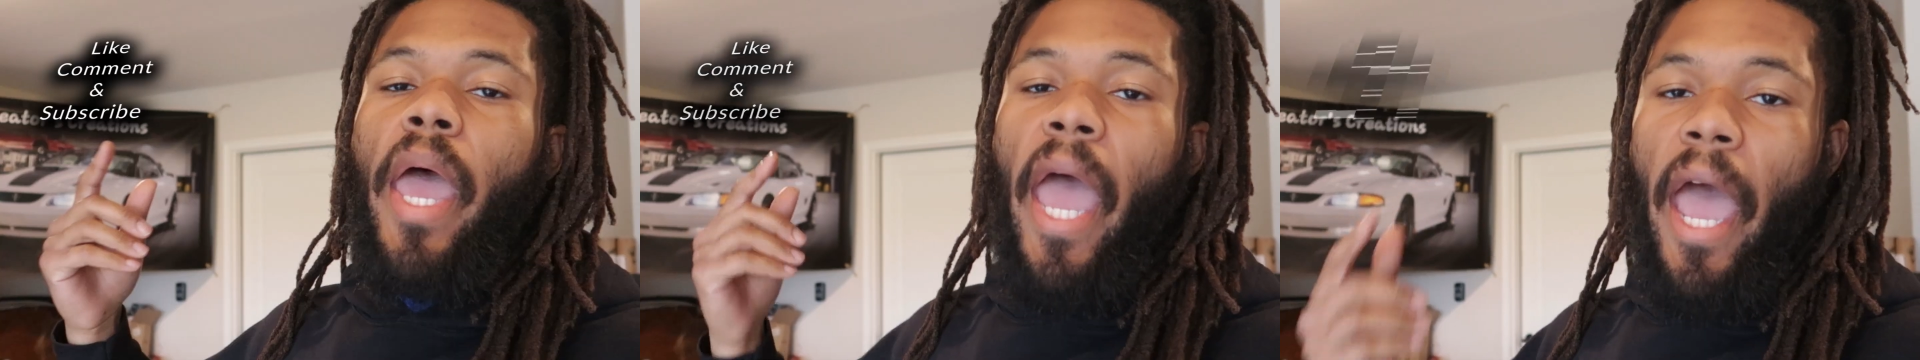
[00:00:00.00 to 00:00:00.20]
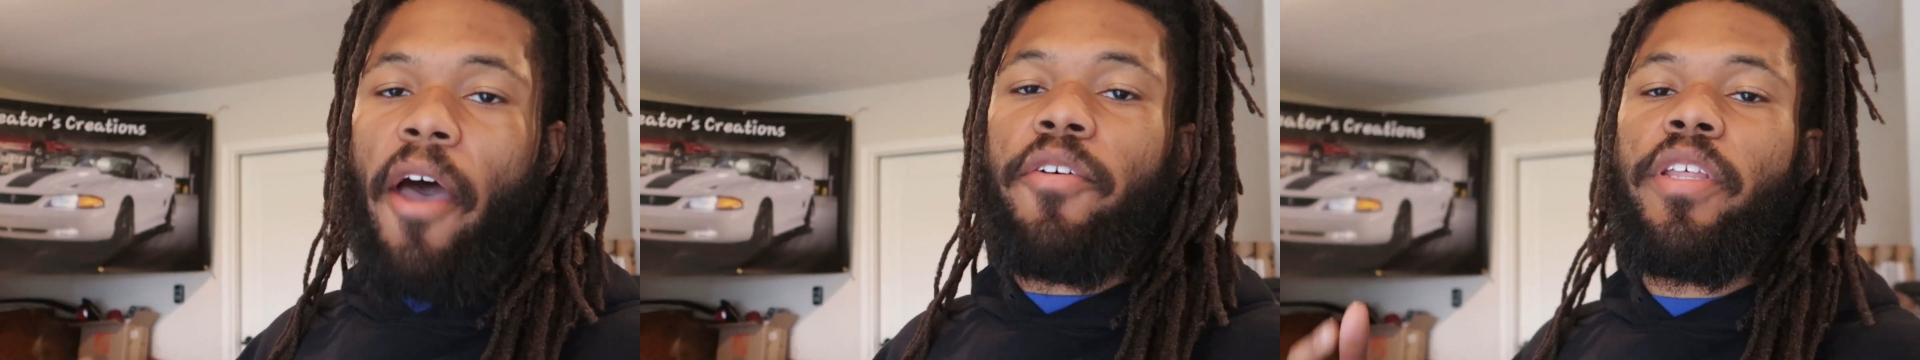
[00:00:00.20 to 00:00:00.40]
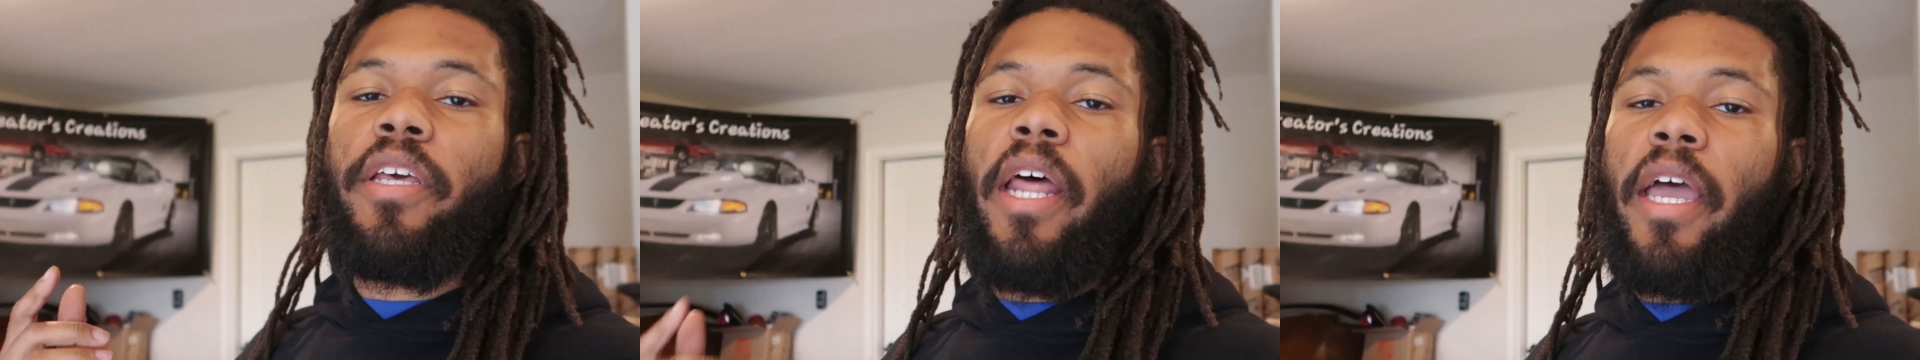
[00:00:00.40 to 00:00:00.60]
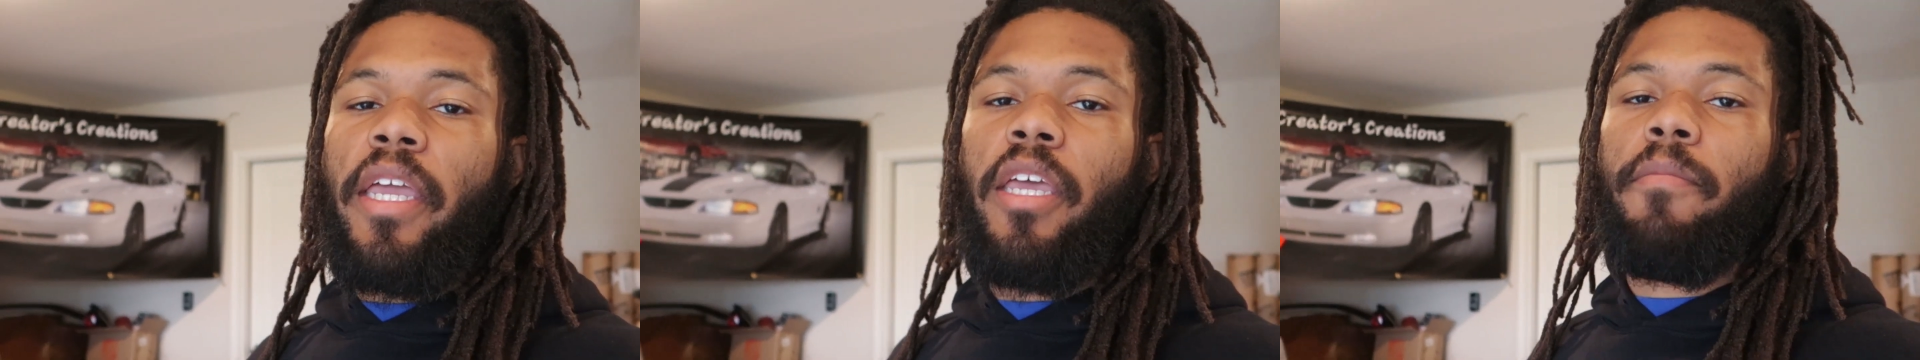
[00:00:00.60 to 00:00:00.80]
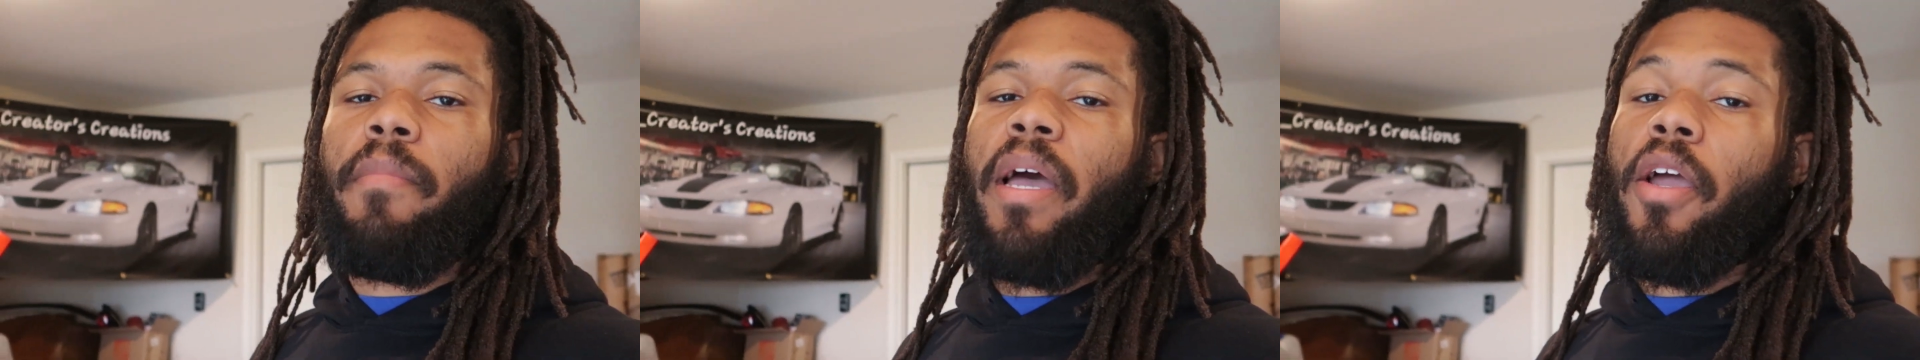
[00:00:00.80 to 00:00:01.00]
how did I
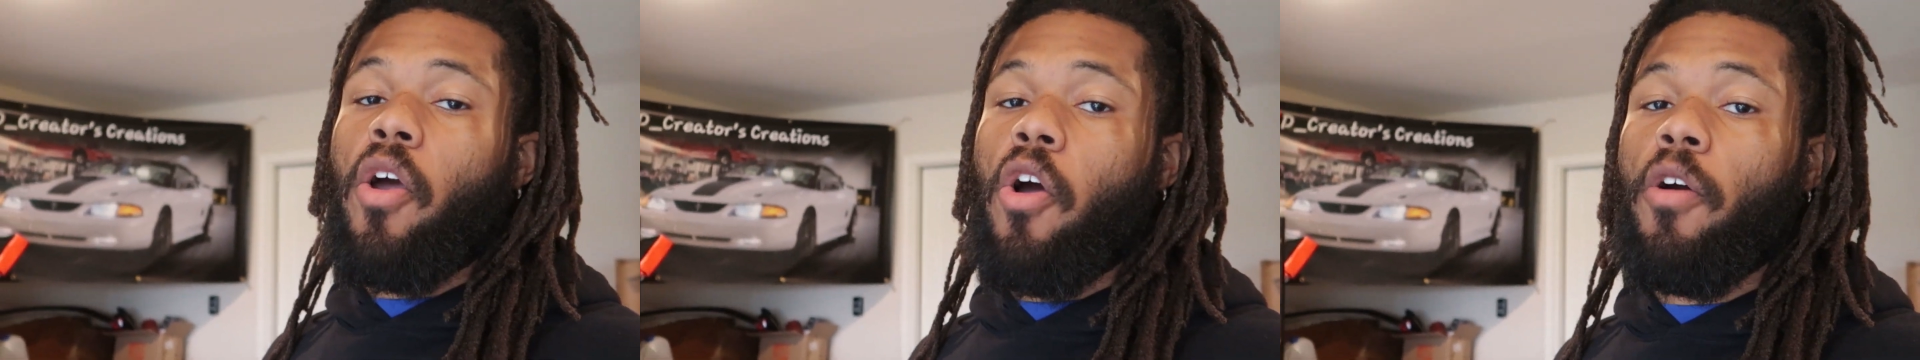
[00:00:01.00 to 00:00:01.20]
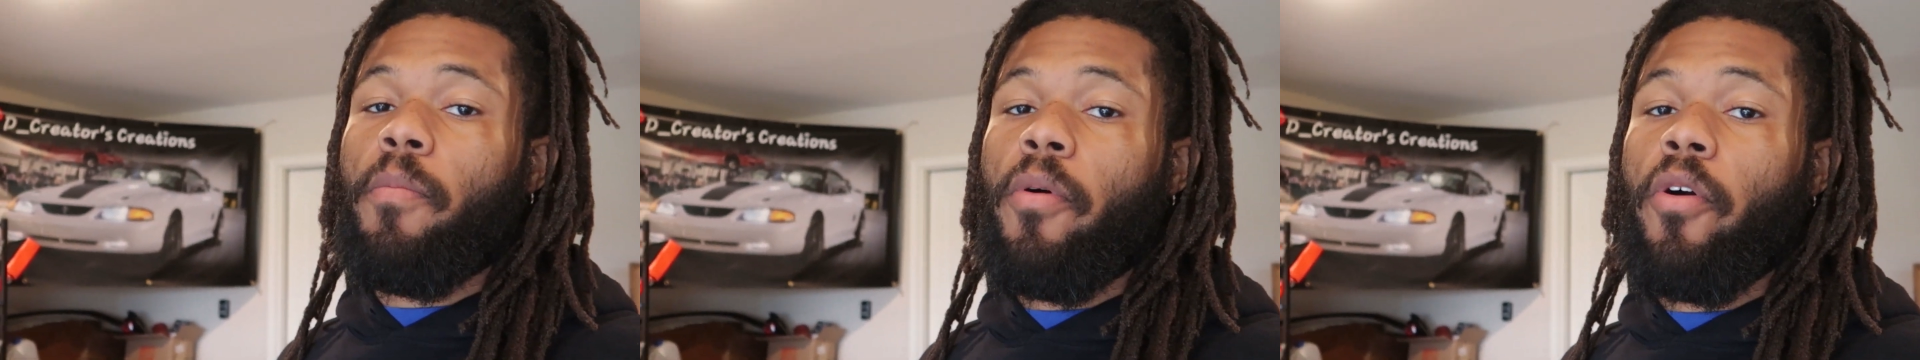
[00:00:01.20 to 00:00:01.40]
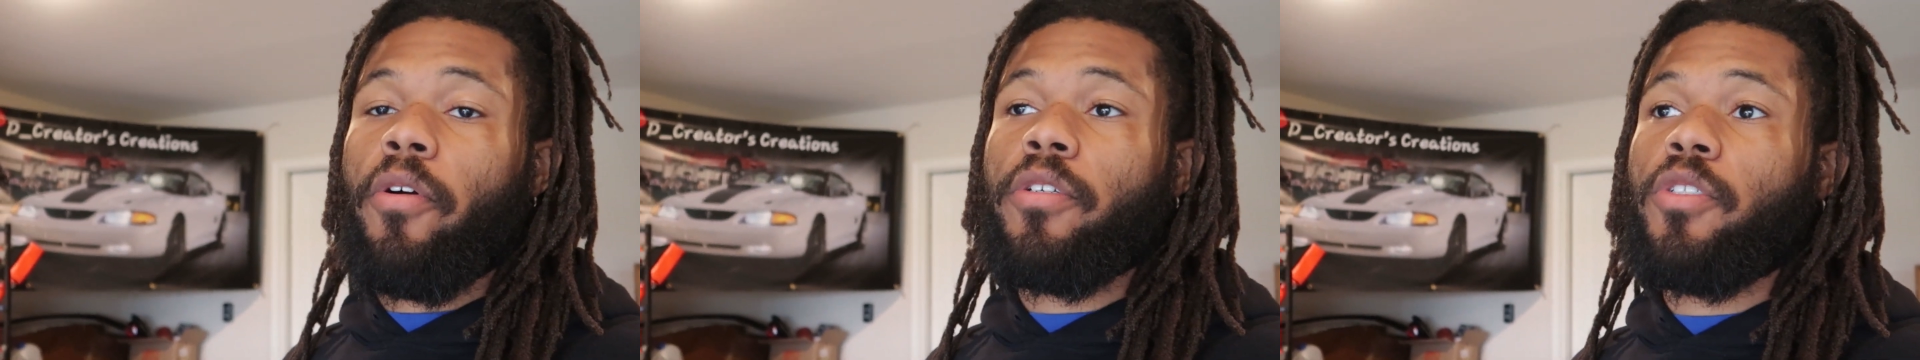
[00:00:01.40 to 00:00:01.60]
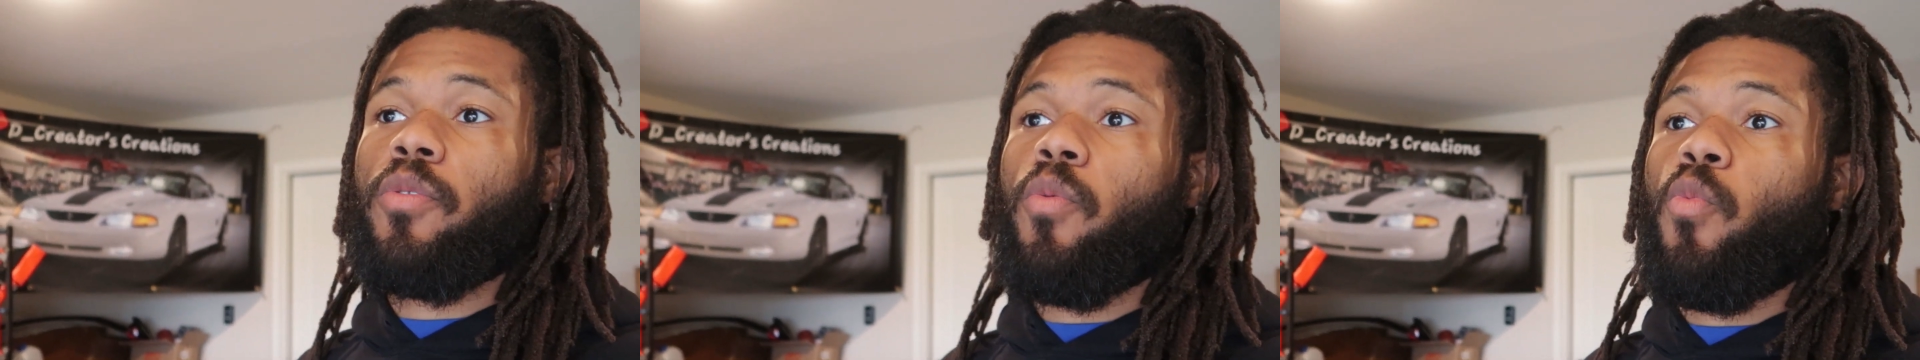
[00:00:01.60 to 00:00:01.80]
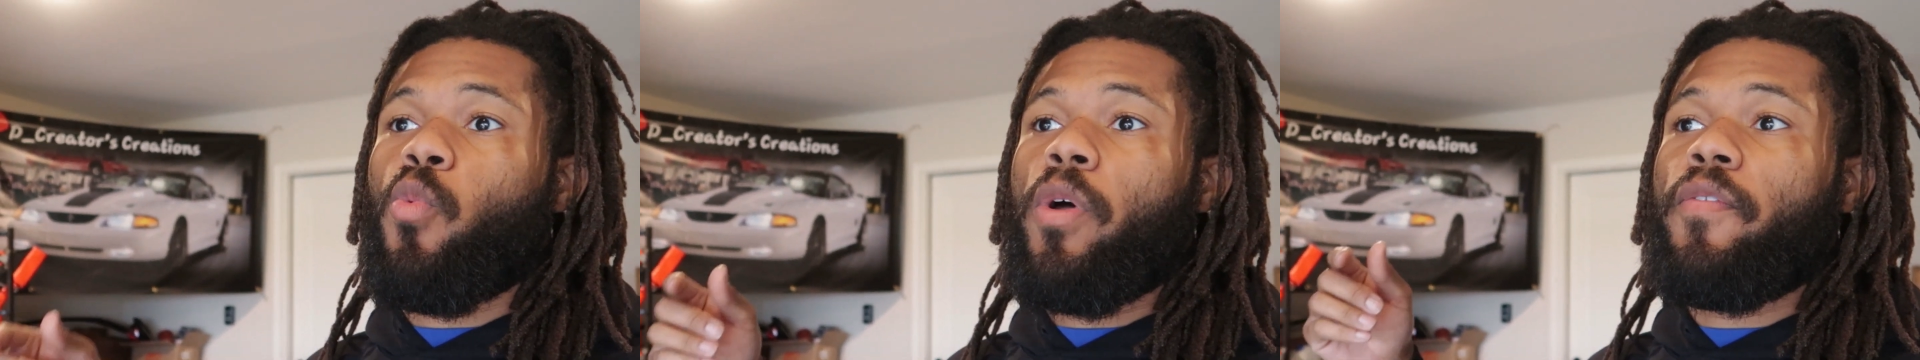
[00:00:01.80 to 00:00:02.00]
get my car parts
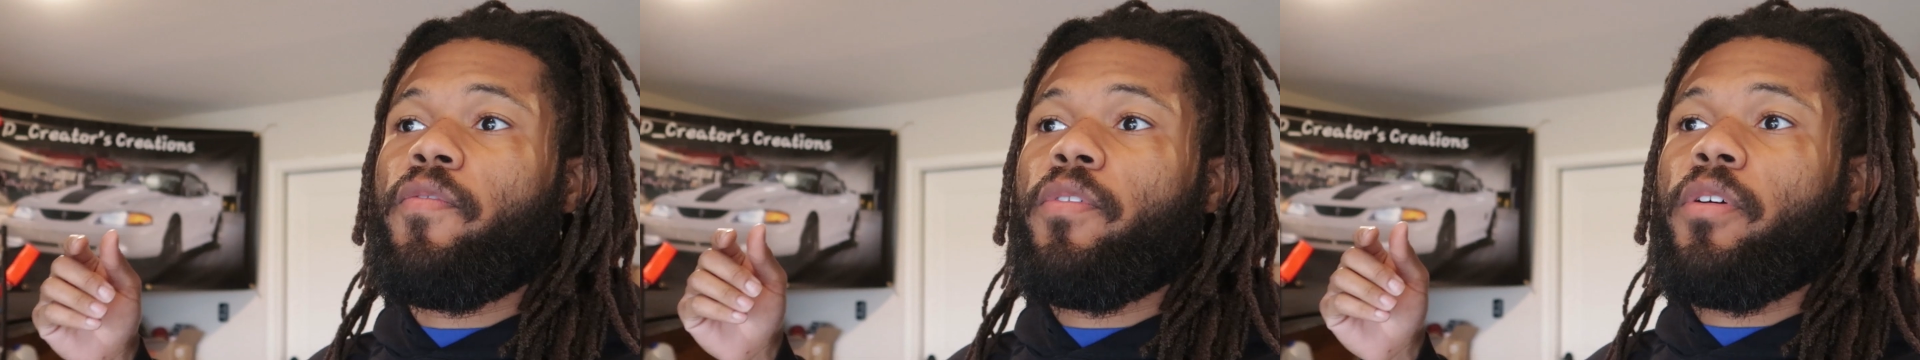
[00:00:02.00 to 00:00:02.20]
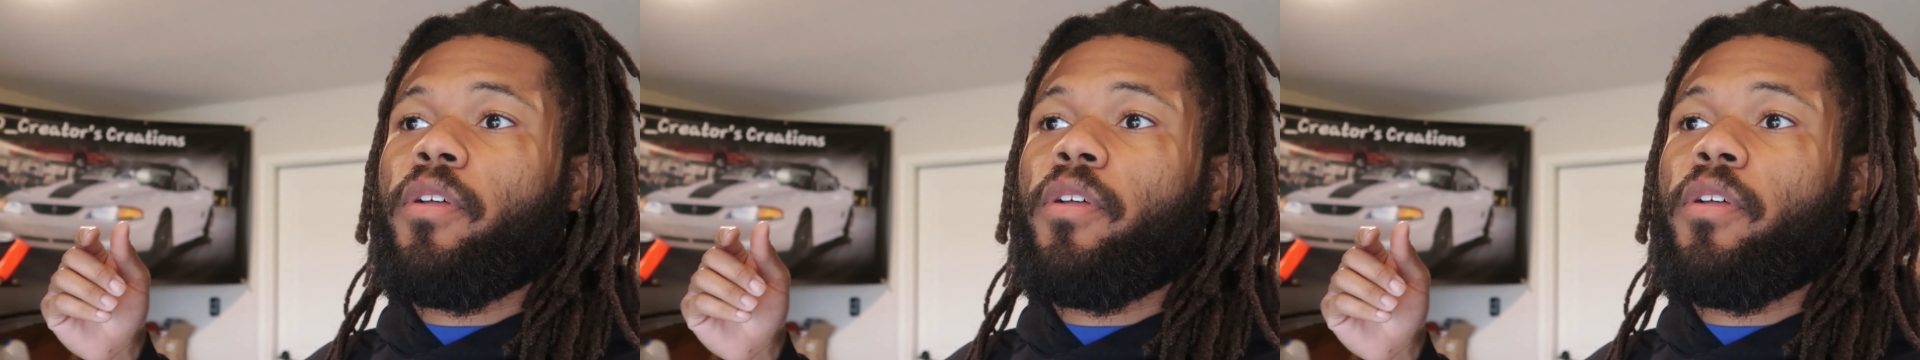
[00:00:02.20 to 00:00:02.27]
with